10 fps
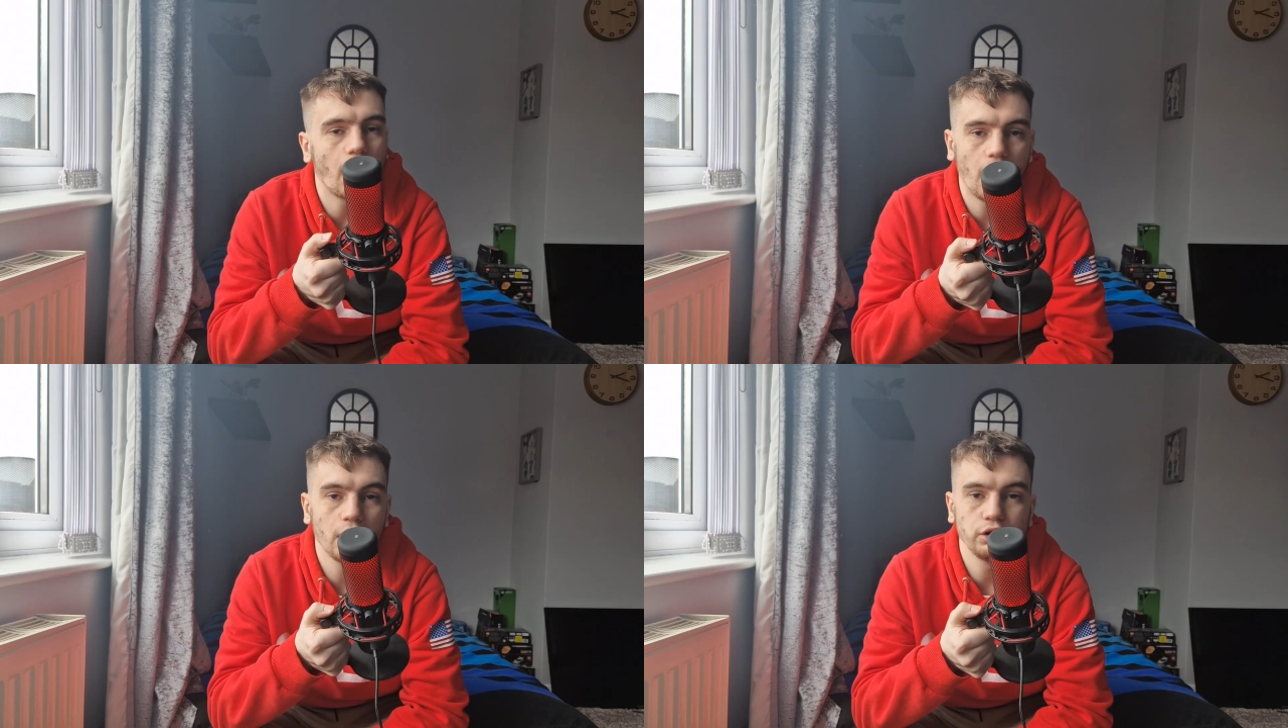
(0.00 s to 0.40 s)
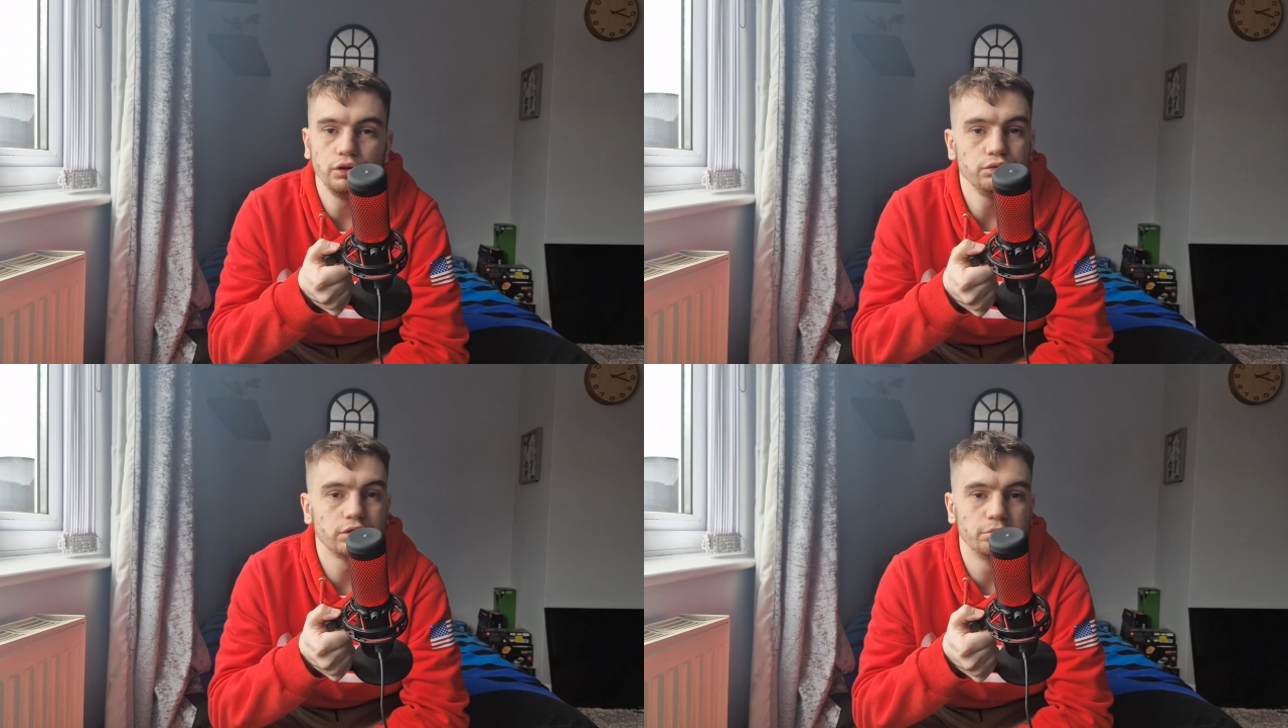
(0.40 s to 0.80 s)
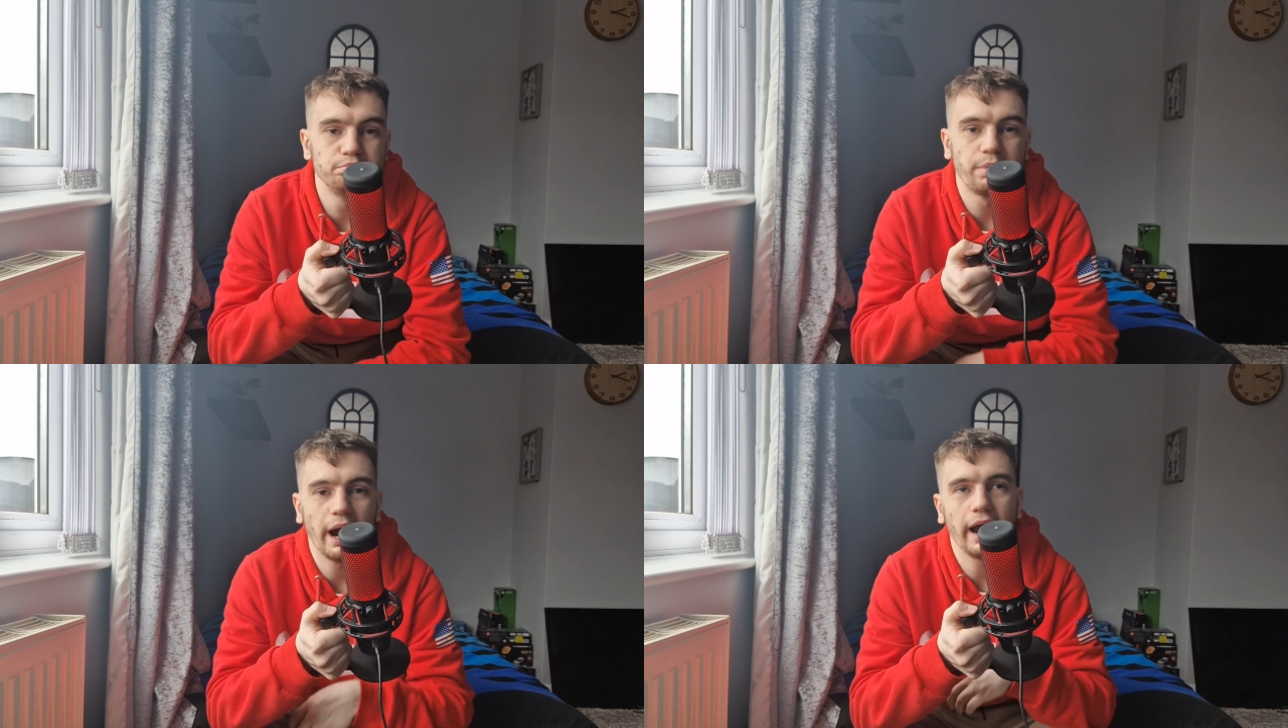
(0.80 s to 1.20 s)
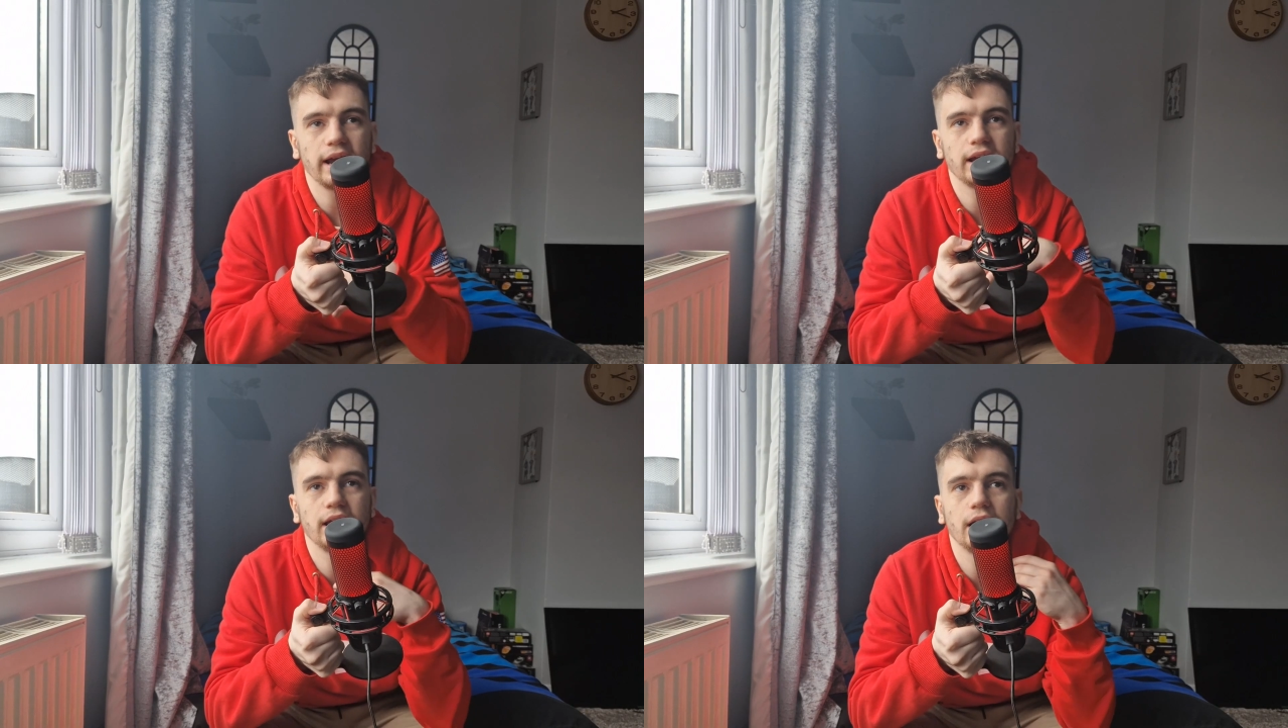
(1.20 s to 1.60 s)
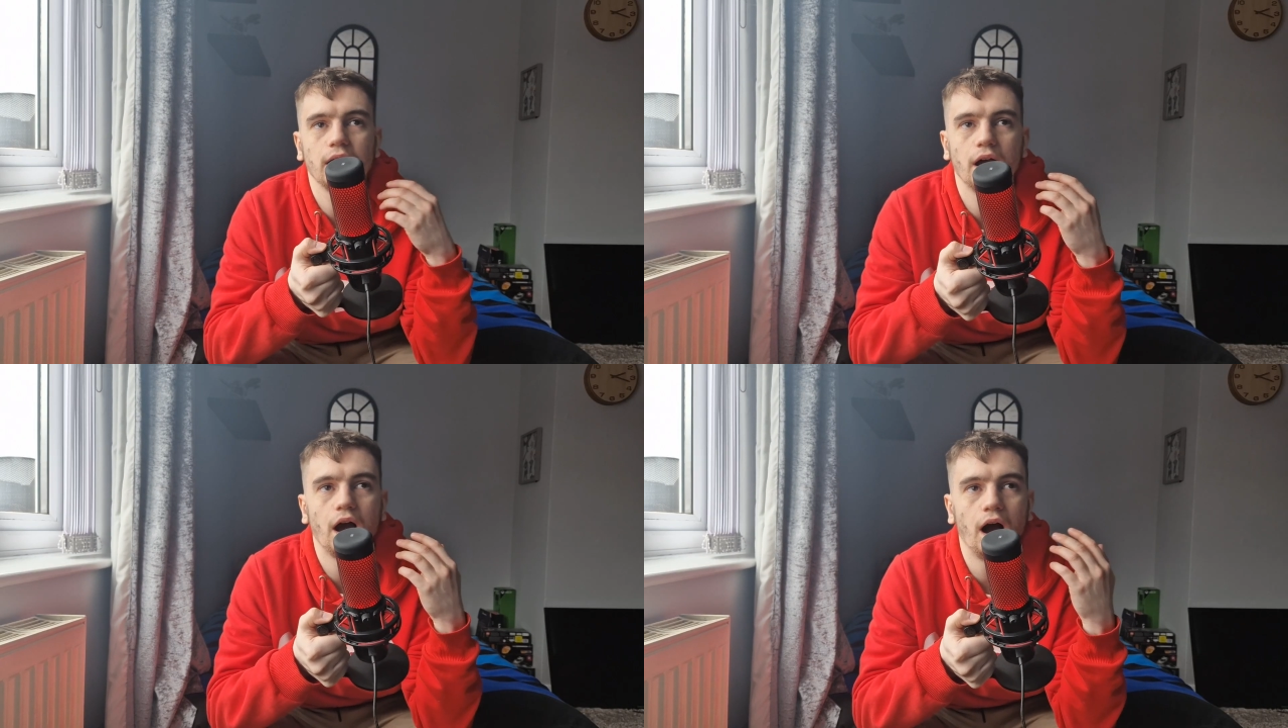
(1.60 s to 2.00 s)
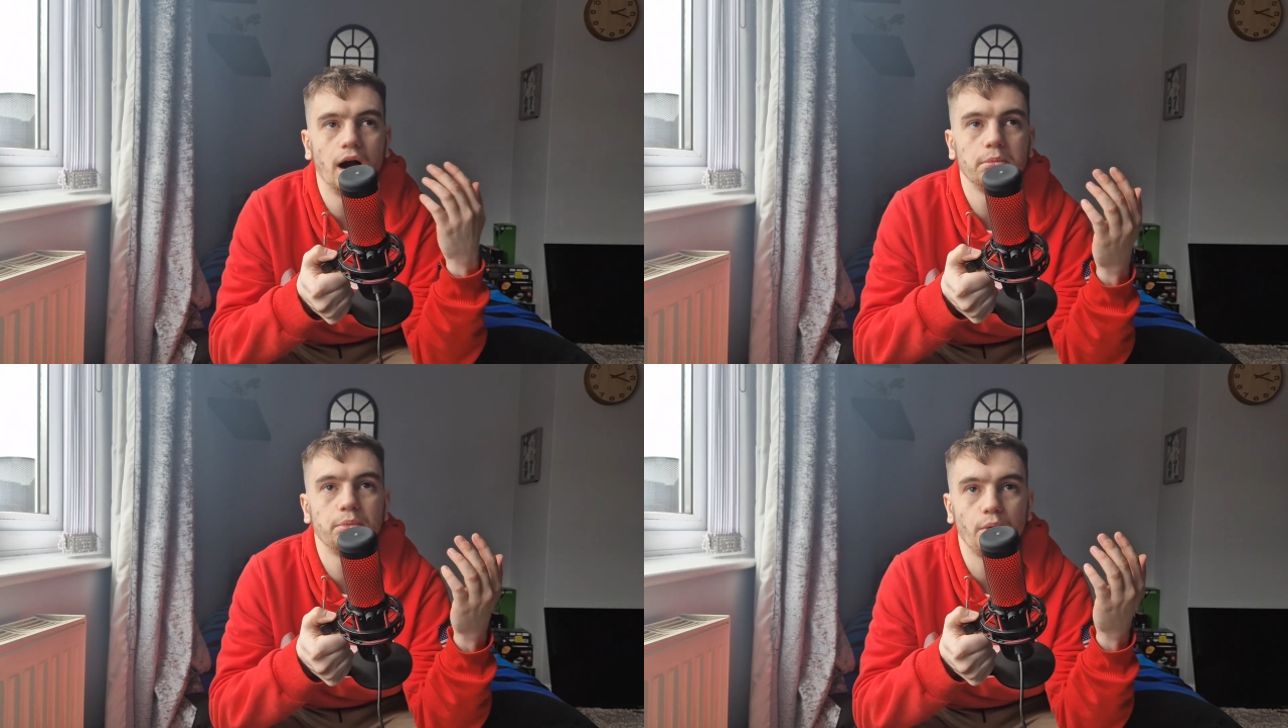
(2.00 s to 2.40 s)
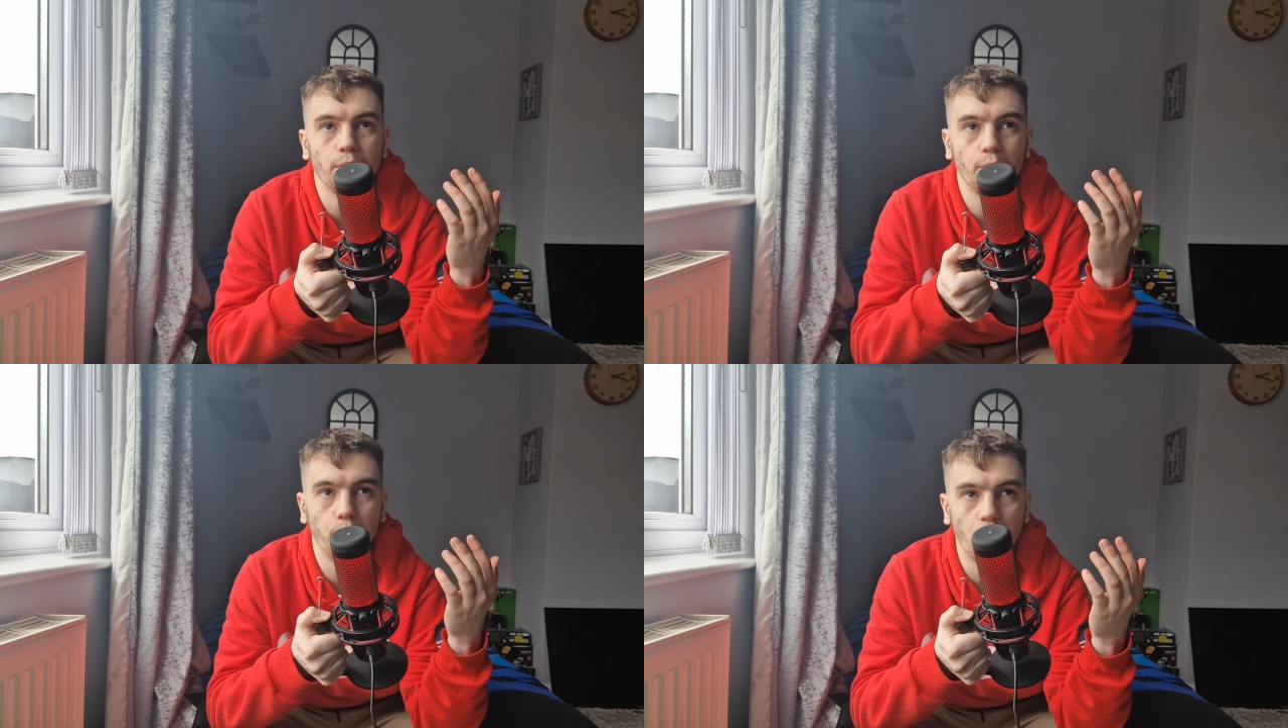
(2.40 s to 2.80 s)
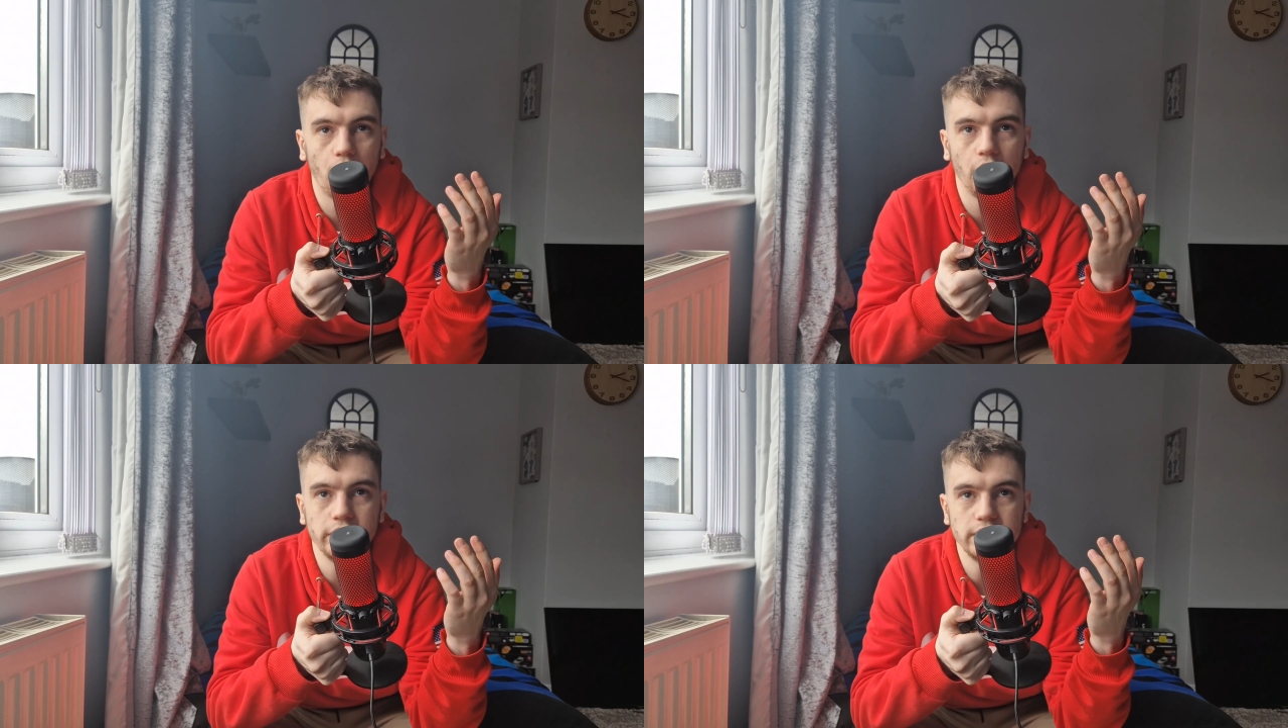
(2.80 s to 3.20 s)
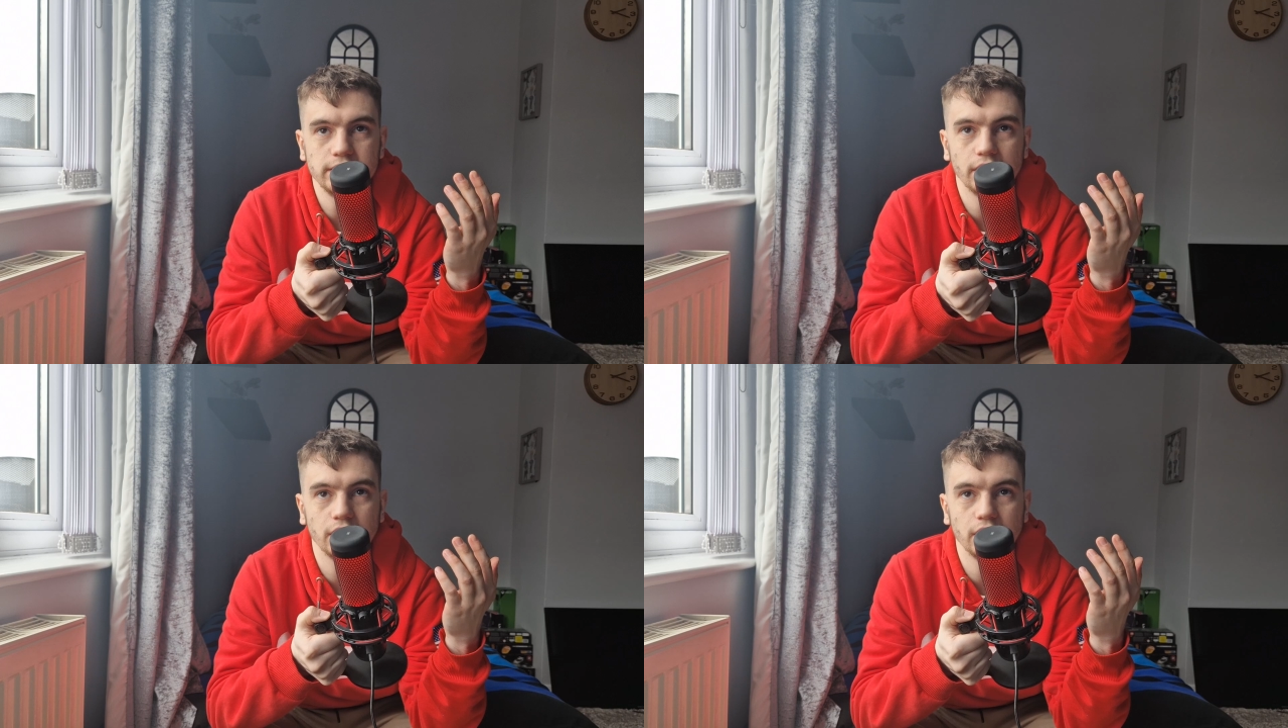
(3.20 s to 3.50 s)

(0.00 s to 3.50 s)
argue to back up why